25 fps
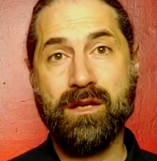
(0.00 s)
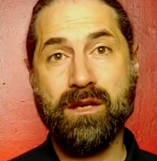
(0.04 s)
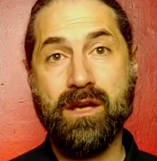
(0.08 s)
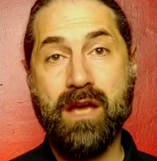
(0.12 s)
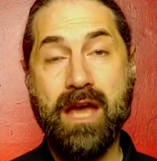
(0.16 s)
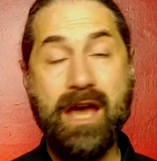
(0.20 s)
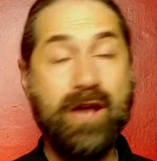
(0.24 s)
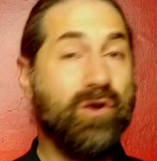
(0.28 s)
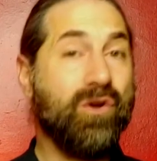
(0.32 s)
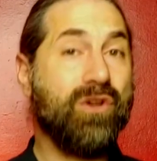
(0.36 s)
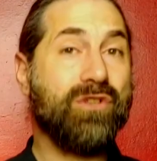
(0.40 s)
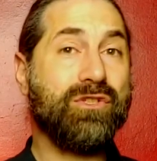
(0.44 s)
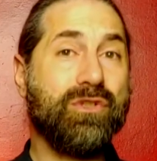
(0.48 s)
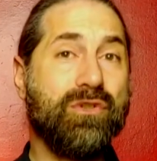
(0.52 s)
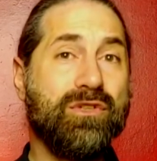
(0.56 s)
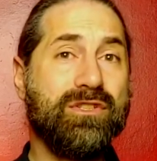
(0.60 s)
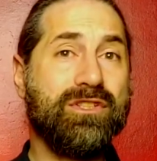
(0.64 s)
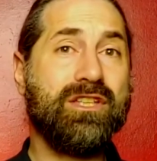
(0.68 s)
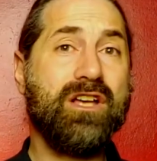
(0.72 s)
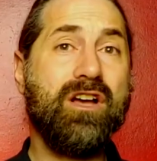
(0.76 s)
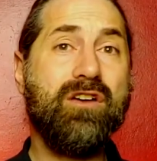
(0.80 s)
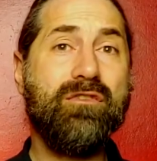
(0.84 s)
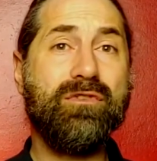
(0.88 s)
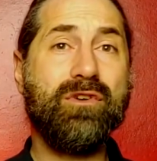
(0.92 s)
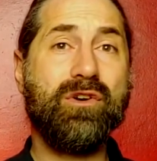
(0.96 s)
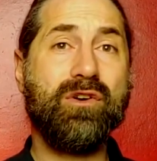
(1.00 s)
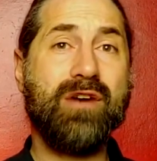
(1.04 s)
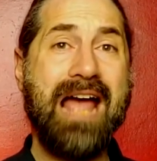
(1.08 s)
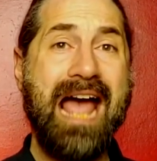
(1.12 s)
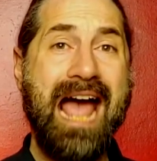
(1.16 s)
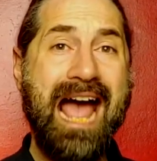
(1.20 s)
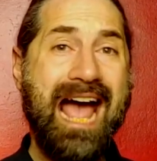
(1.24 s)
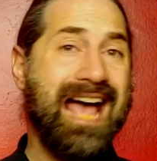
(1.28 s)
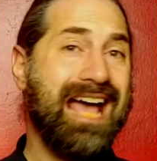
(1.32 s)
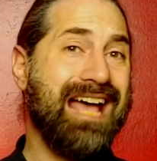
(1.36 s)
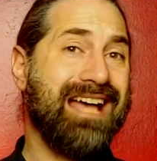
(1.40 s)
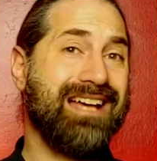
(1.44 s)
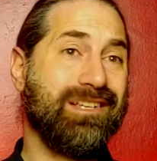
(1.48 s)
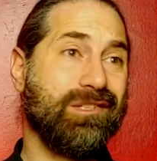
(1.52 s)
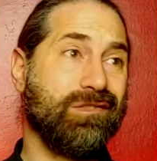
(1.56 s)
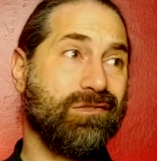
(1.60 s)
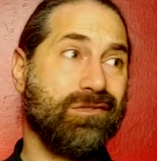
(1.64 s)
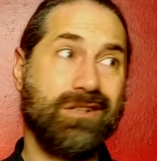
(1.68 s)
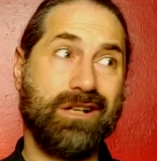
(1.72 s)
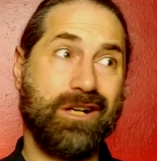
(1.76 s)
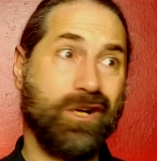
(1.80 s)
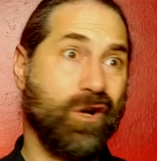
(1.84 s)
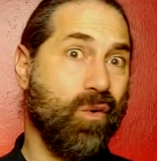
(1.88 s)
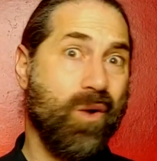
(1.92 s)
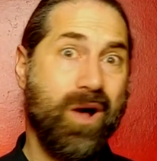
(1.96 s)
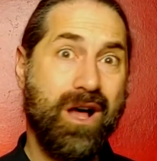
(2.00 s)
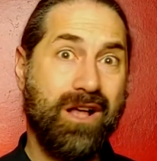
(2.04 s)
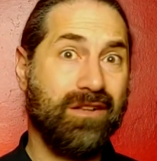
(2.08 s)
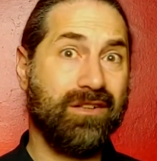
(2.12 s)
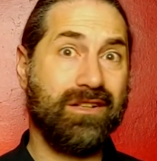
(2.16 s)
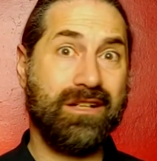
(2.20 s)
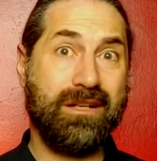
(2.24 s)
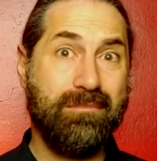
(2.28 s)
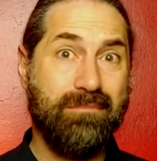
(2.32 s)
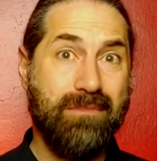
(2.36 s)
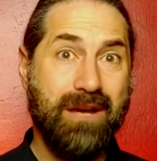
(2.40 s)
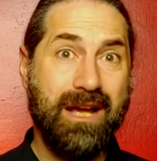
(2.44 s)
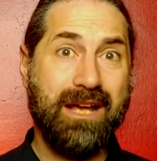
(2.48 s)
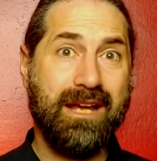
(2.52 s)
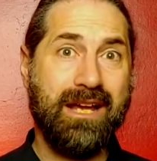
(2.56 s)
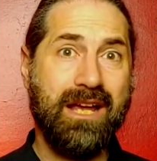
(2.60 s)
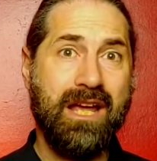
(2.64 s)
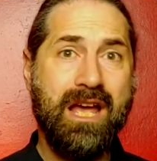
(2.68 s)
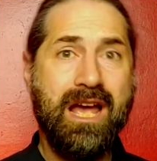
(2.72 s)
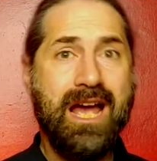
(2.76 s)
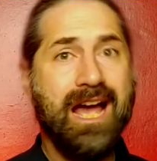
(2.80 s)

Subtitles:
And also, a cell phone has a quality mic.